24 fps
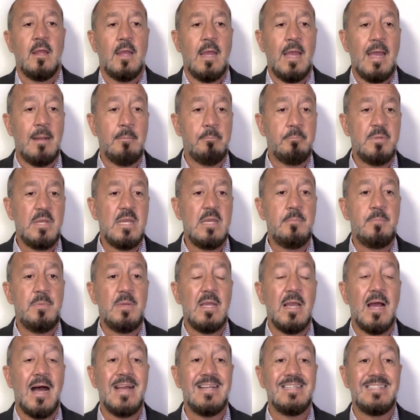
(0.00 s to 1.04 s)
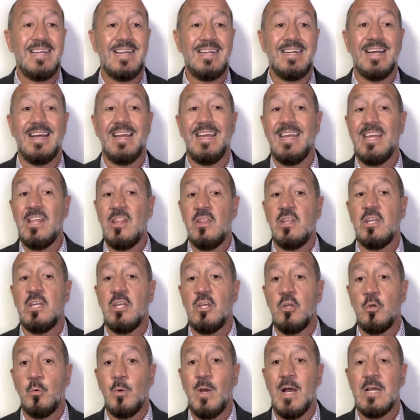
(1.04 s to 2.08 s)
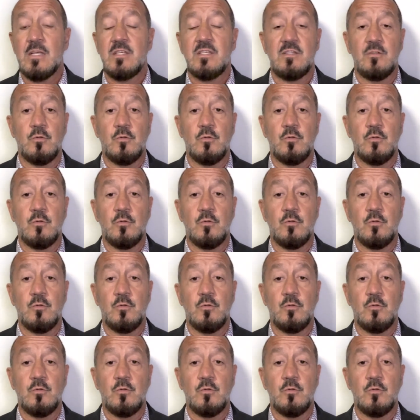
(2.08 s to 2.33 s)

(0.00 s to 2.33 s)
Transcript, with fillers: and PPI data in the US.